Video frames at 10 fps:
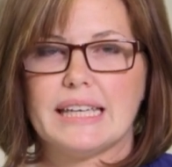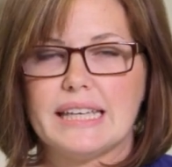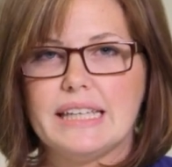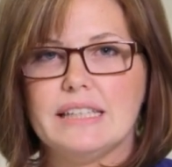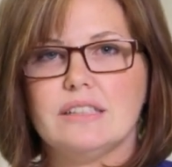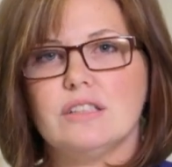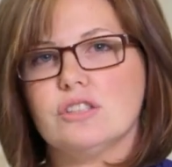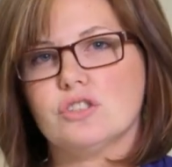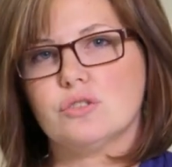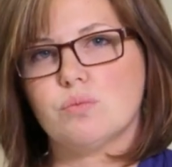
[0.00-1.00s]
heat,
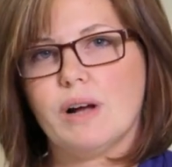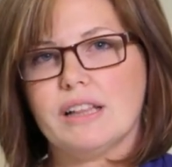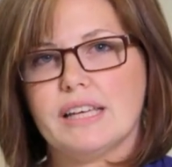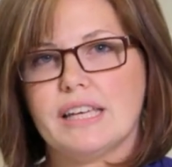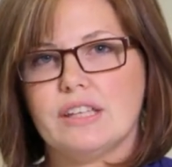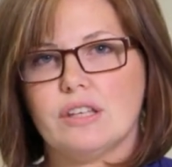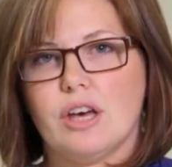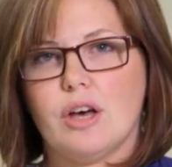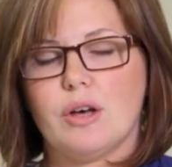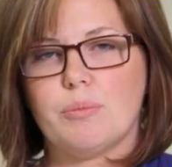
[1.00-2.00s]
swelling,
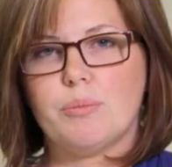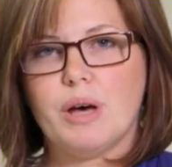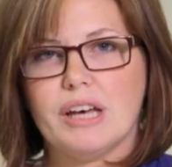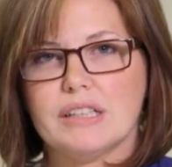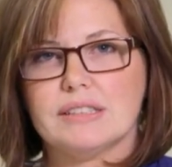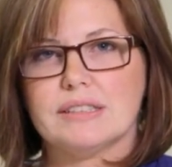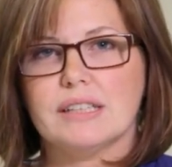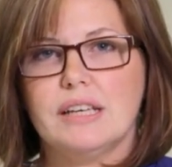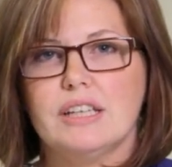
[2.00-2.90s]
pus.